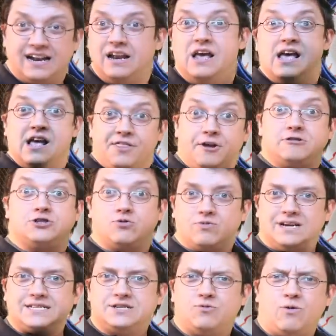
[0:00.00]
and there's a
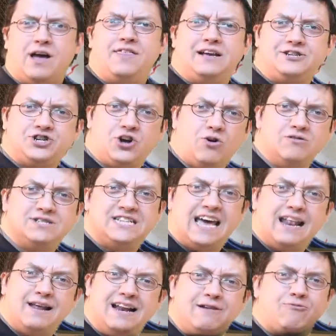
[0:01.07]
reason why they chose
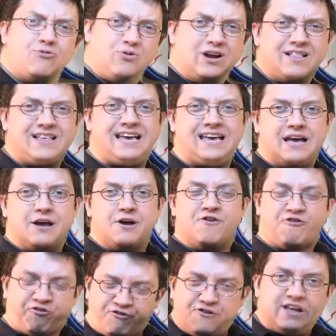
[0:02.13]
that, and it really
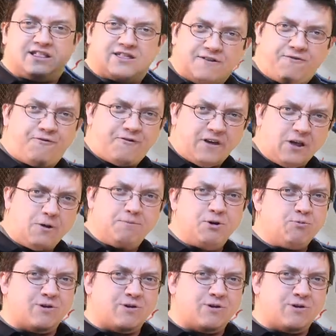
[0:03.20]
fit the film.